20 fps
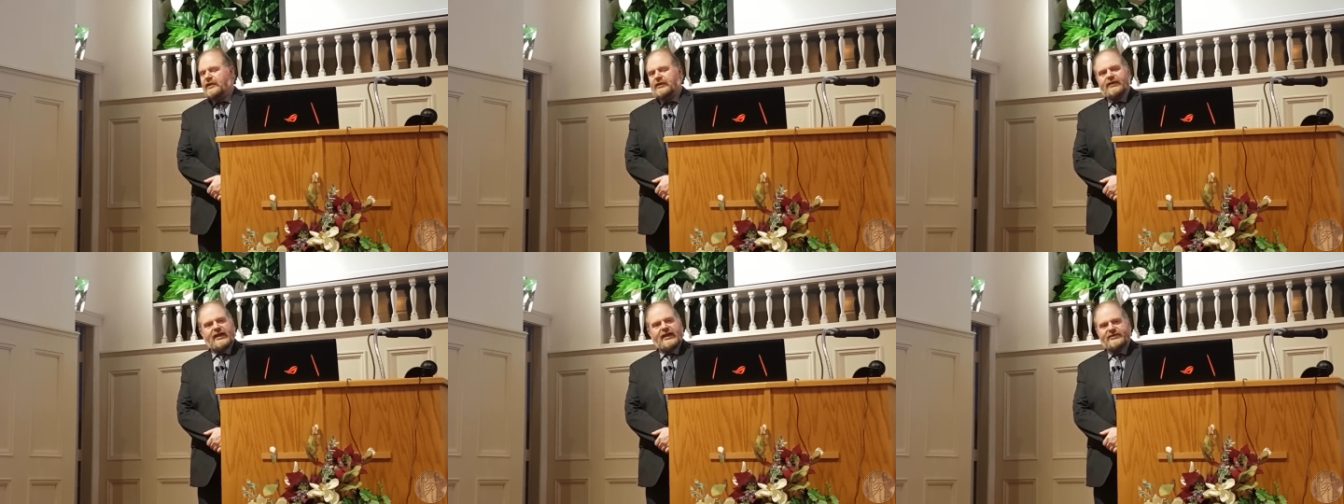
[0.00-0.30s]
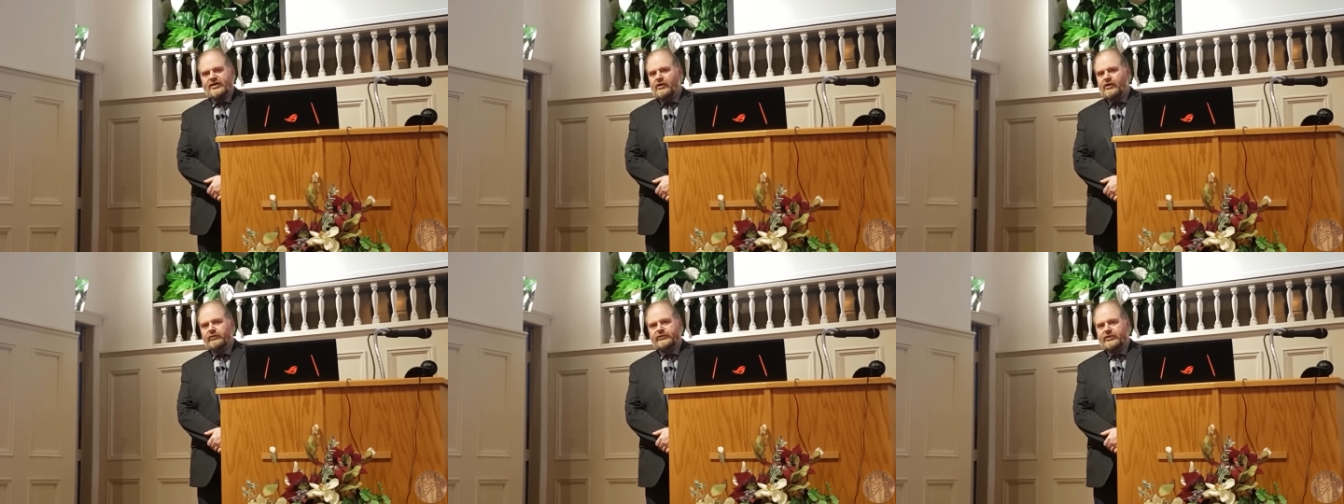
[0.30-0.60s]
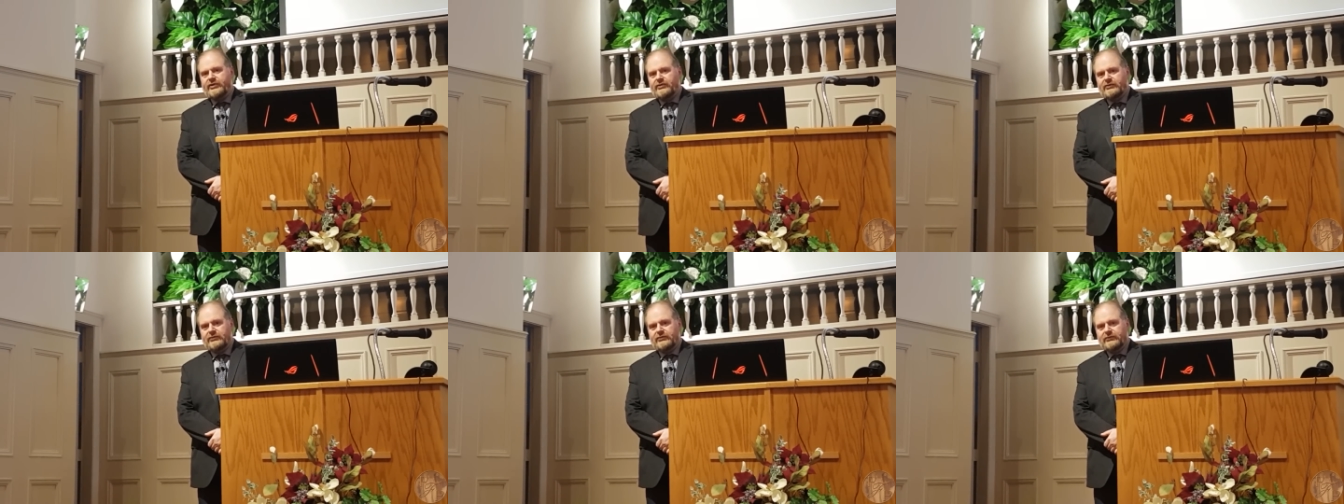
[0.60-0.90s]
They
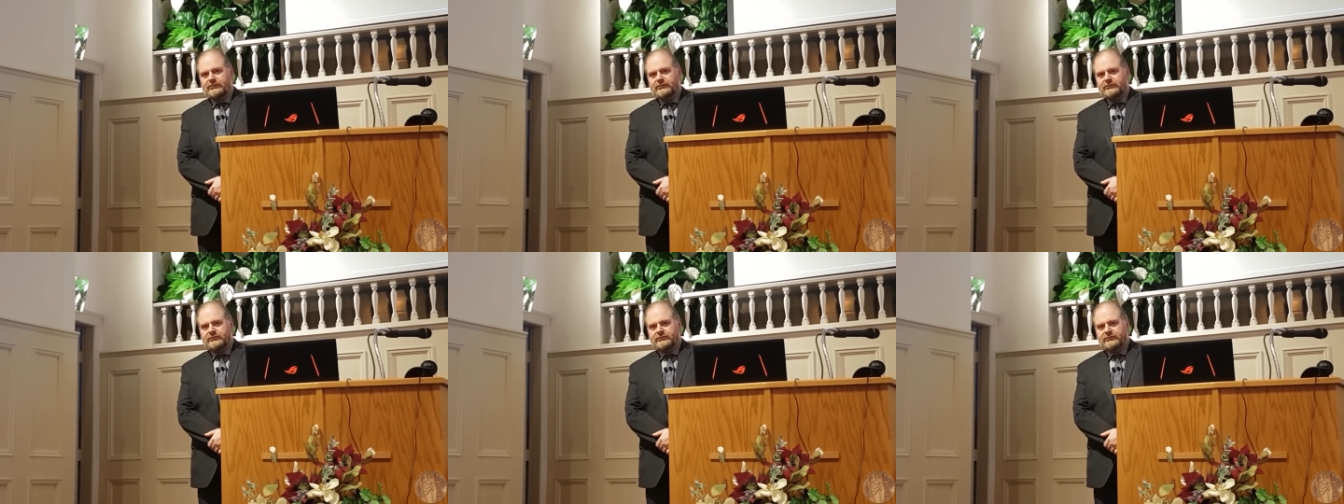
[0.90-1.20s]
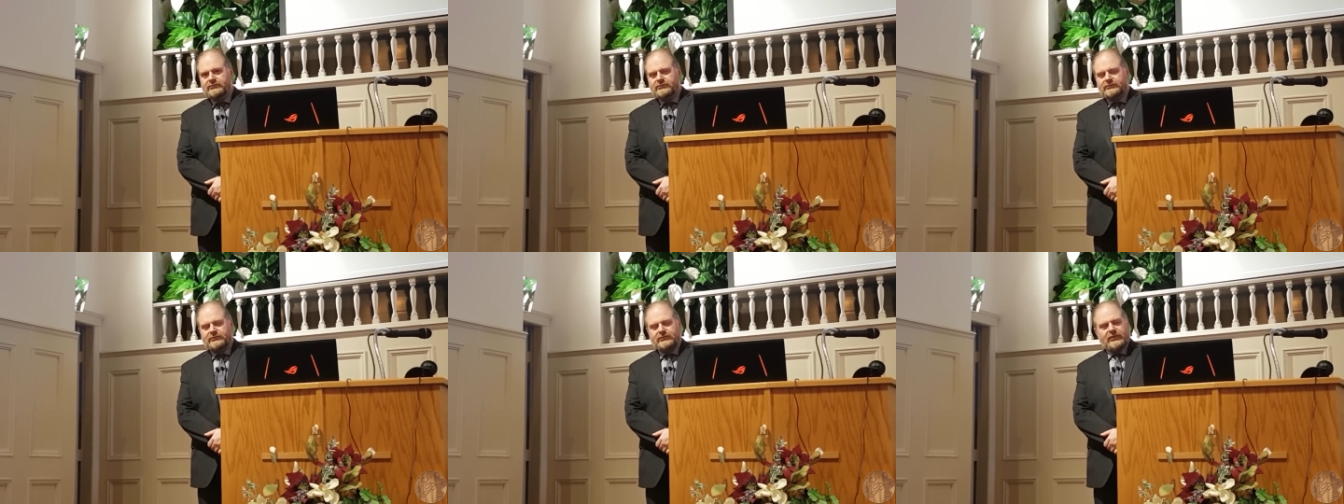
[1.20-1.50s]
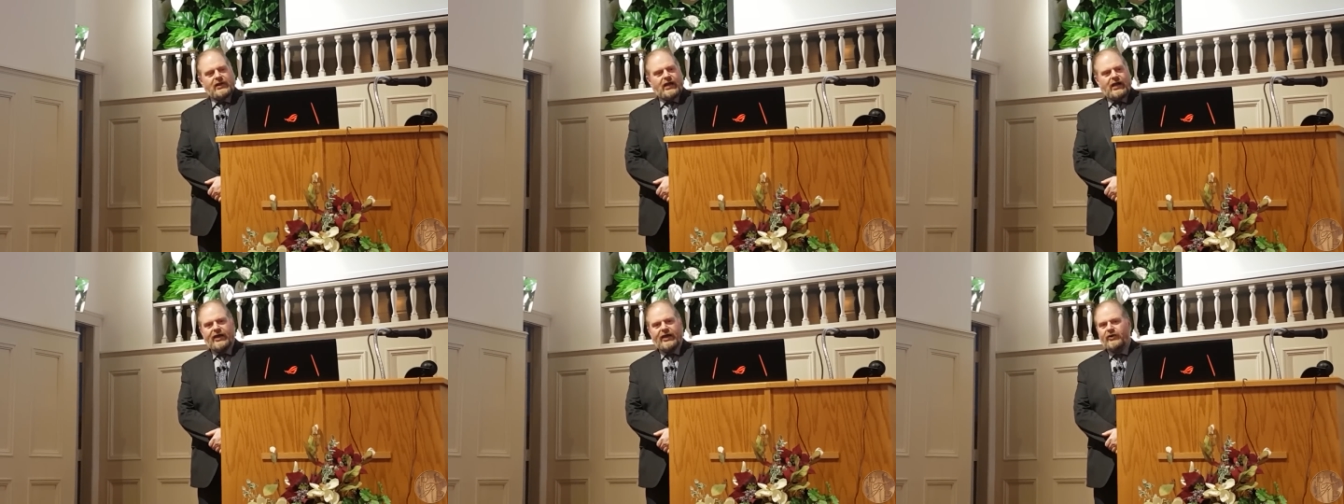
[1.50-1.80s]
don't.
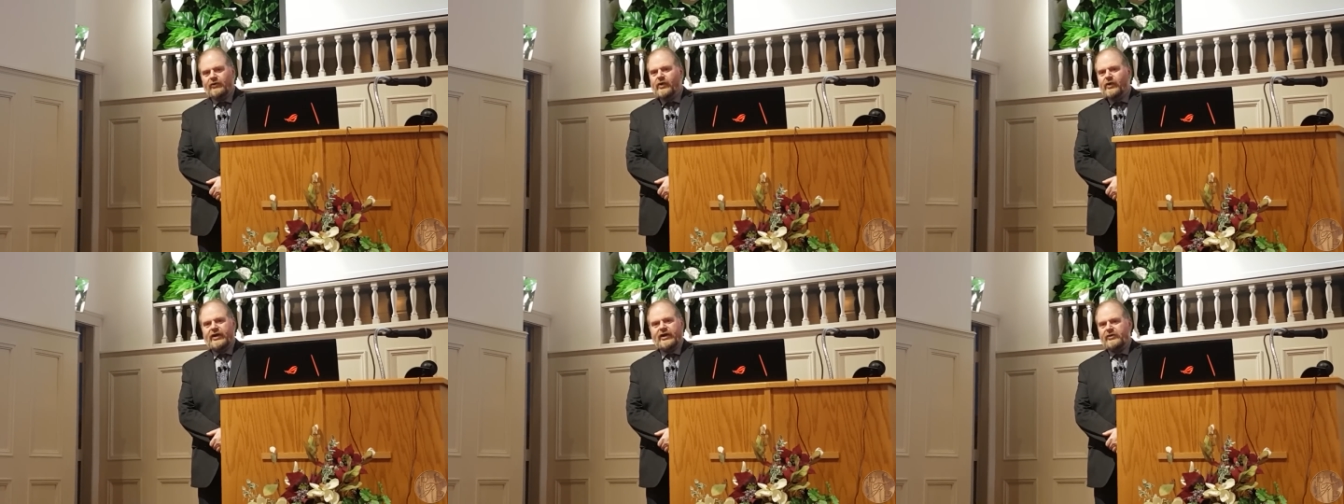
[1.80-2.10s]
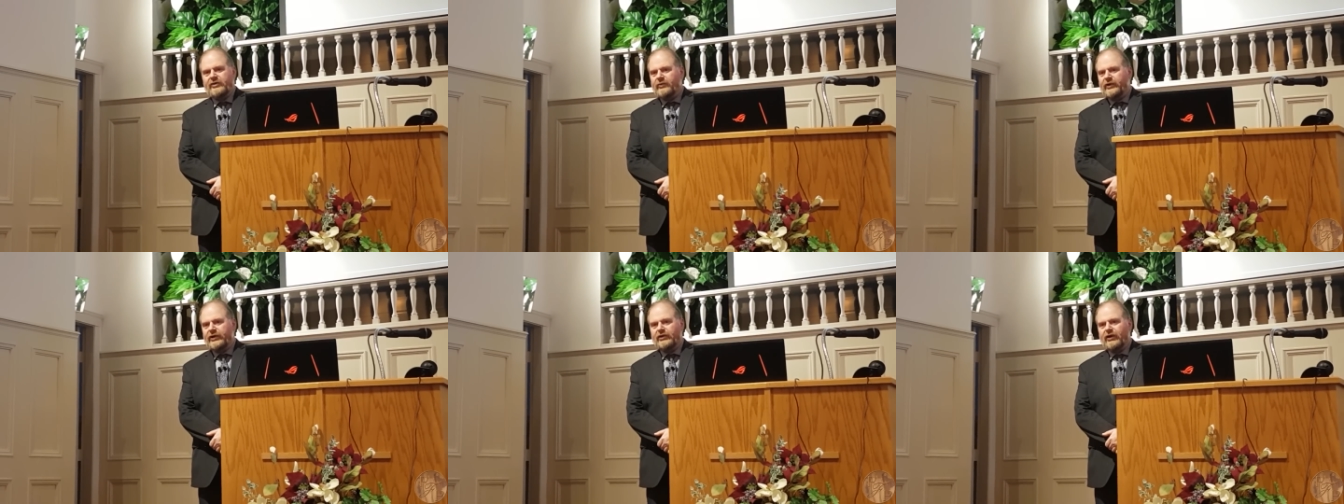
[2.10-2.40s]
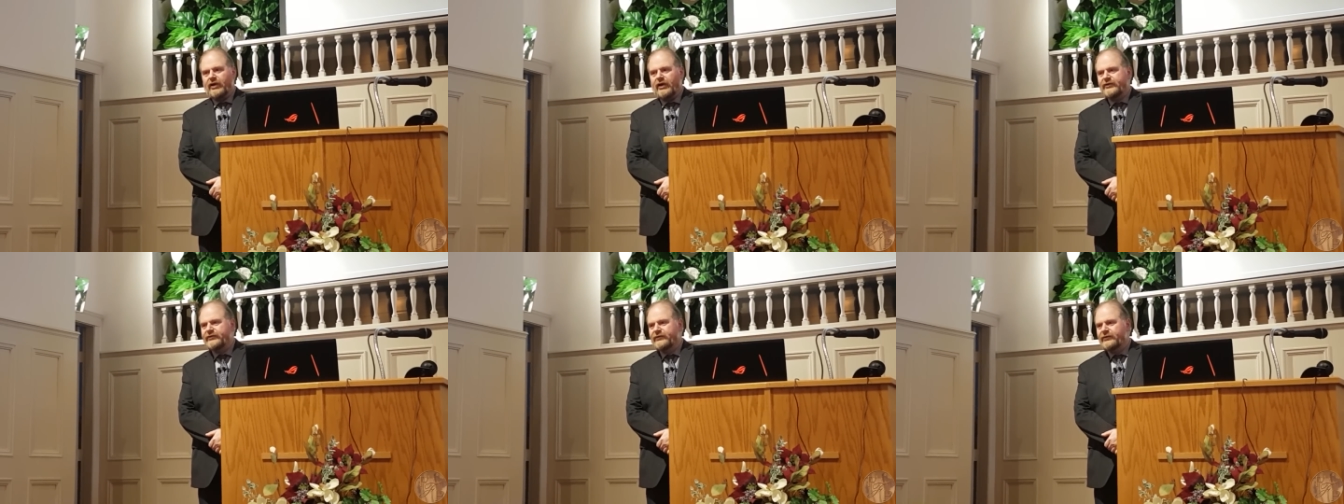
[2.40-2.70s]
I don't want anyone
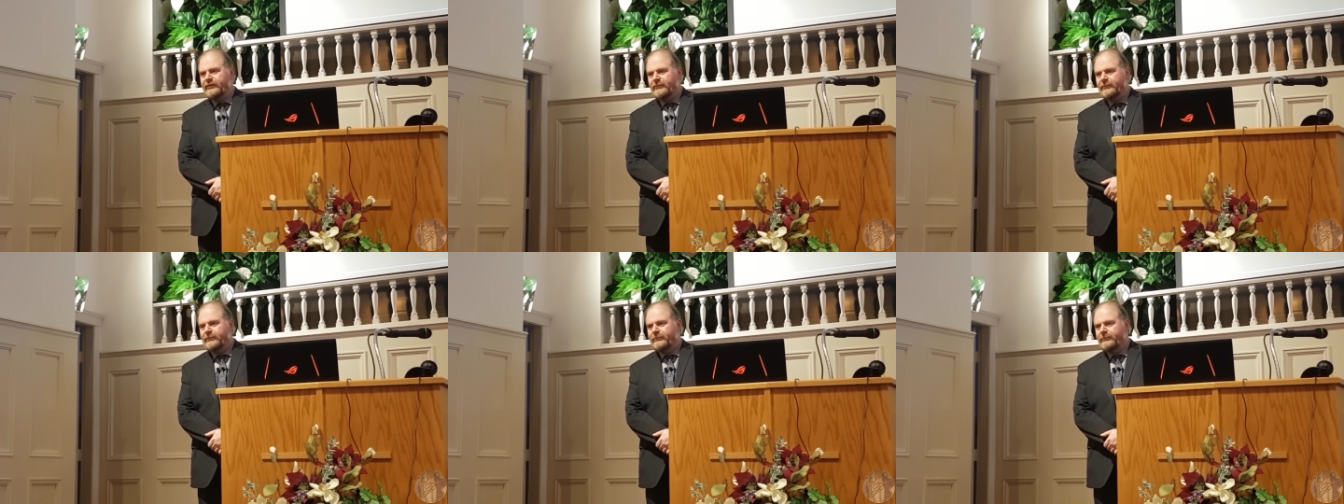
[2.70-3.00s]
lost.